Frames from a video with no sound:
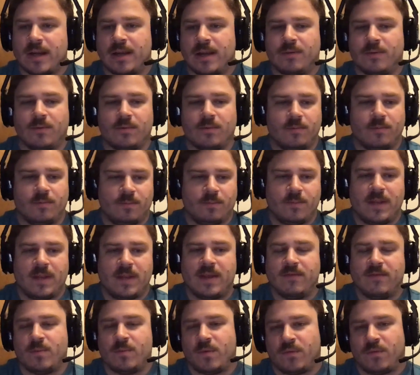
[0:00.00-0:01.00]
And
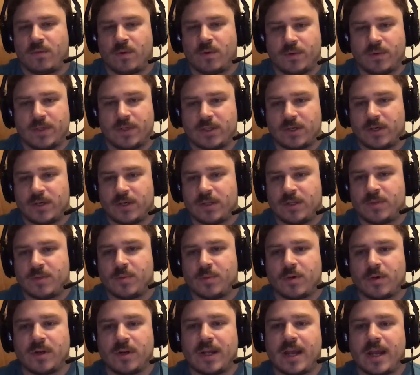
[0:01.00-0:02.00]
even before we started this
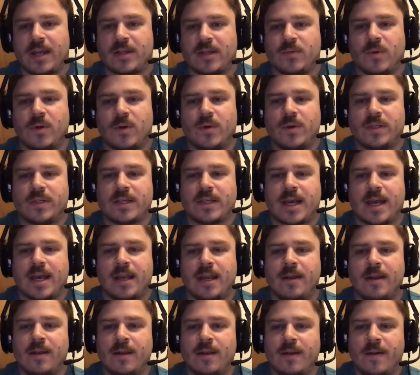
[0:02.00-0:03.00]
broadcast, we always
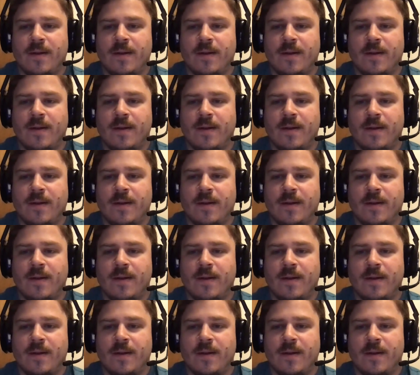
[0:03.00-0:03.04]
had